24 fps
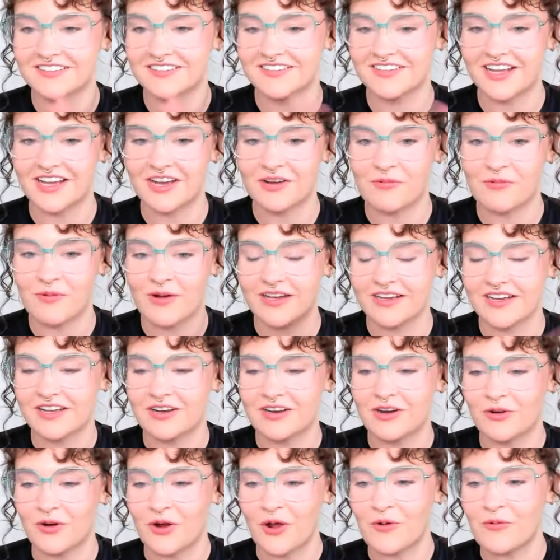Like, what could
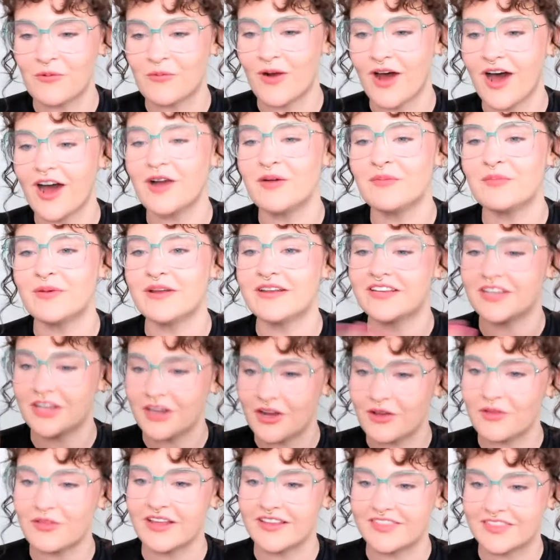go wrong? But,
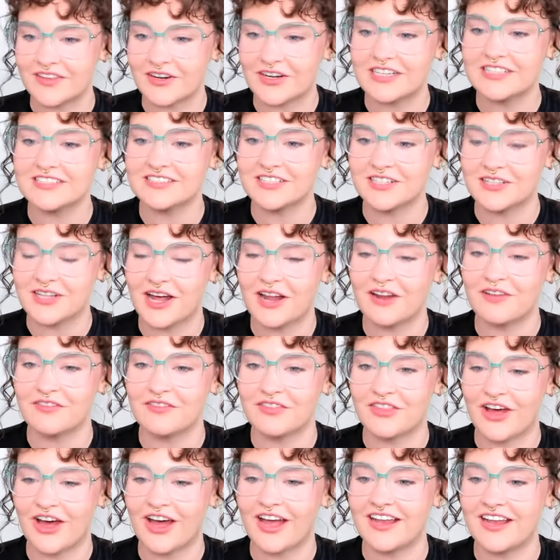like there is a lot of
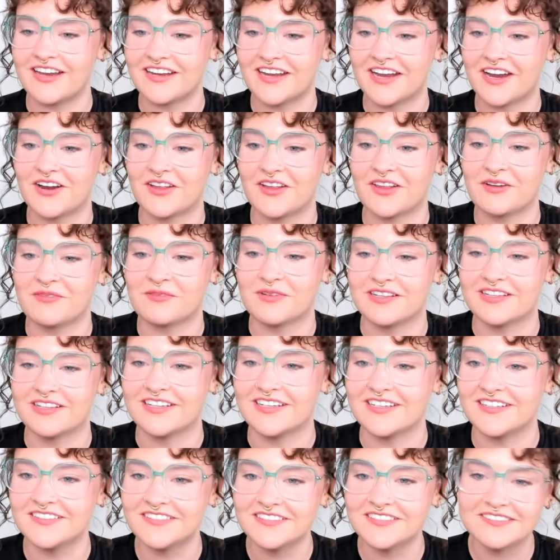thought and care that
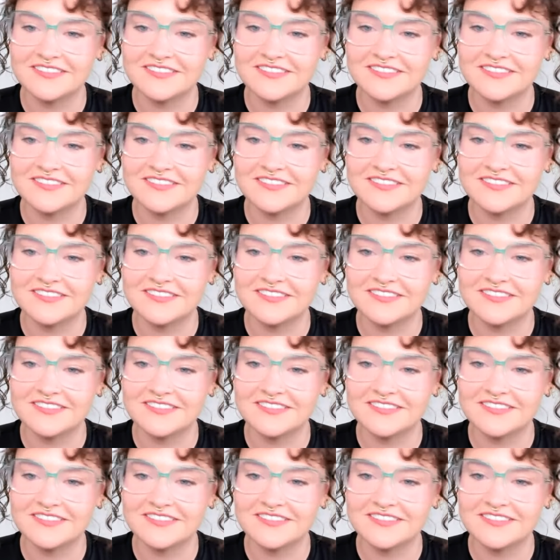really